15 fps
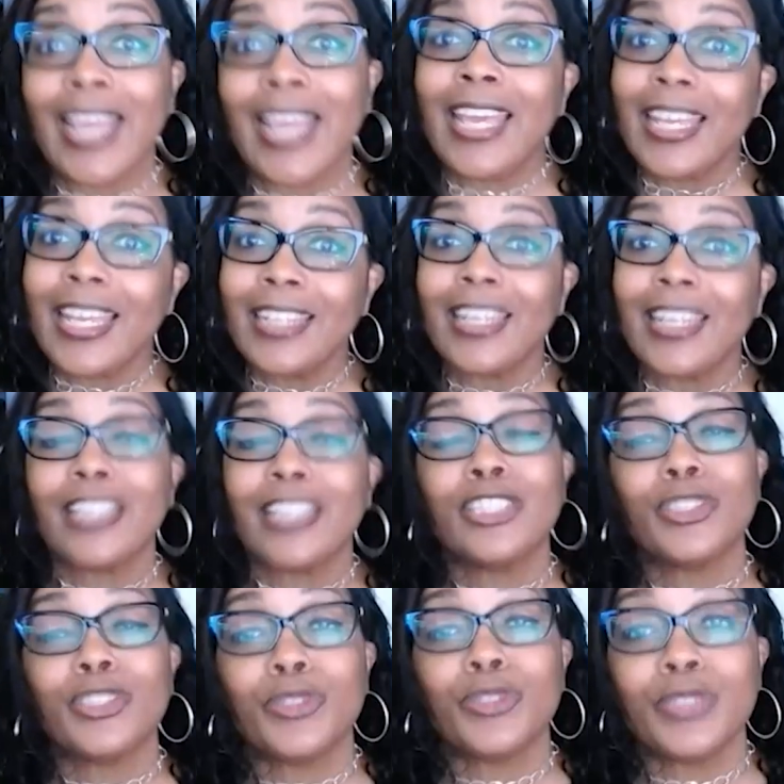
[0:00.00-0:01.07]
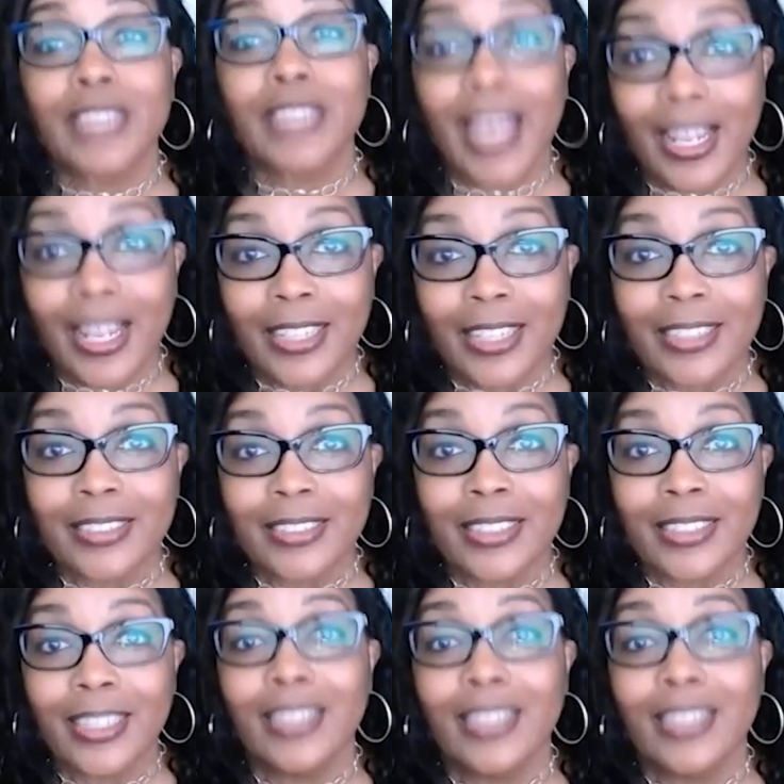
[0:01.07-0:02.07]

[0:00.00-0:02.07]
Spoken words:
and external talent,